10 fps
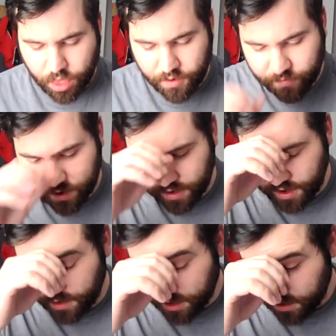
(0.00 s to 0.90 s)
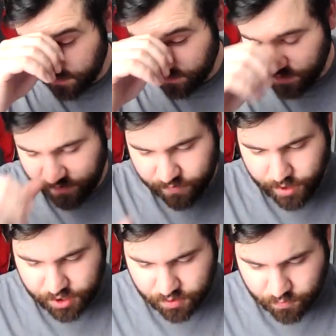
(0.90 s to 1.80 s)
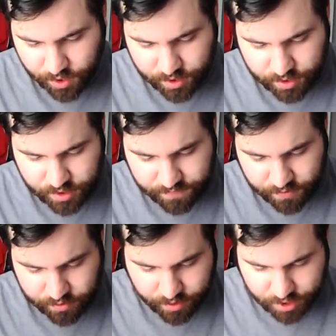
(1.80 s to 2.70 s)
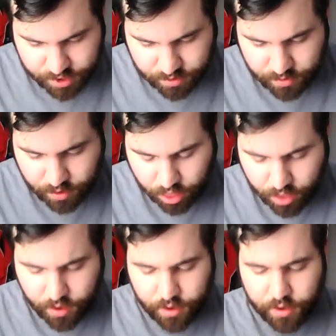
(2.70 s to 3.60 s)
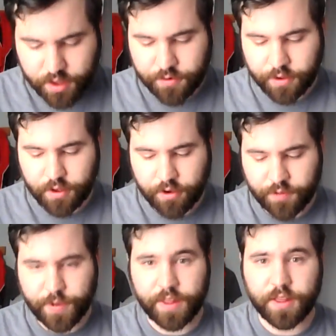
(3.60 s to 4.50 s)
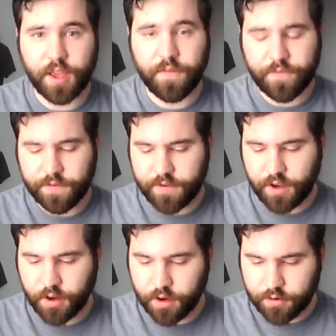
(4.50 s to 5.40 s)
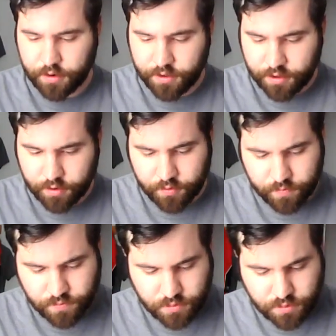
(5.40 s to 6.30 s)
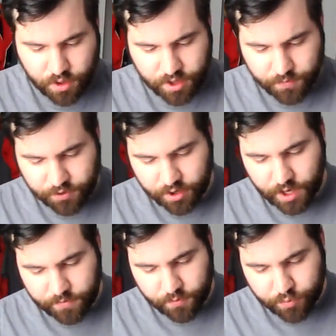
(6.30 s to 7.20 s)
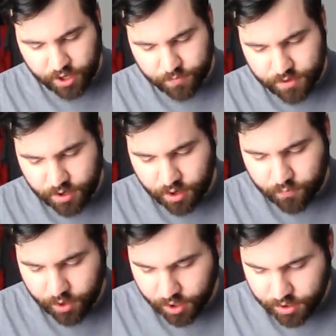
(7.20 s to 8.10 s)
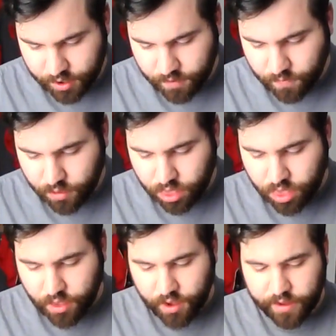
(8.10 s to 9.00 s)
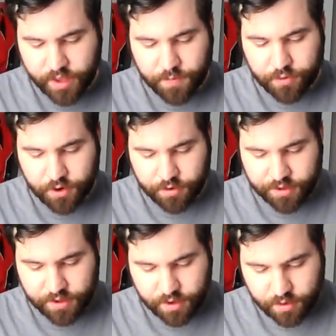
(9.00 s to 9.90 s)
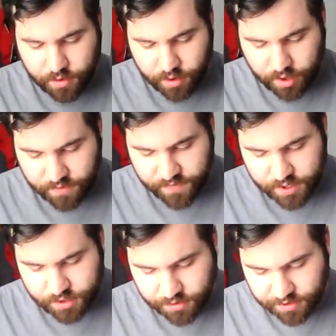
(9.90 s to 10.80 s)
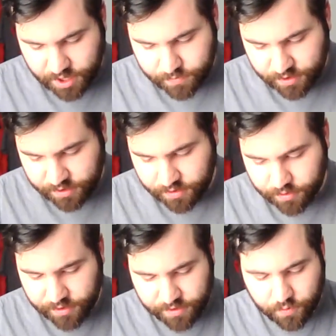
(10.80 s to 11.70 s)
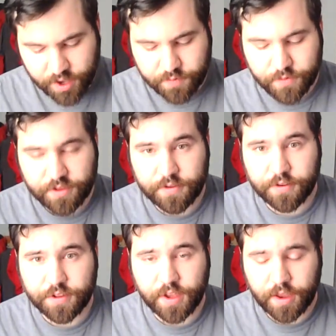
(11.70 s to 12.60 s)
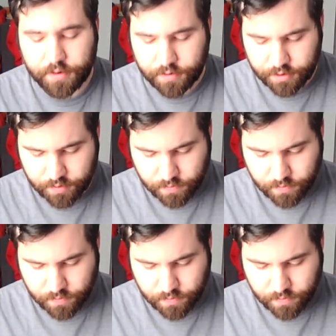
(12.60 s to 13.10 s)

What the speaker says: while the English Reformation went in a different direction. There were those by the late 1500s who subscribed to Presbyterian polity, and they produced confessional statements known as the Westminster Standards.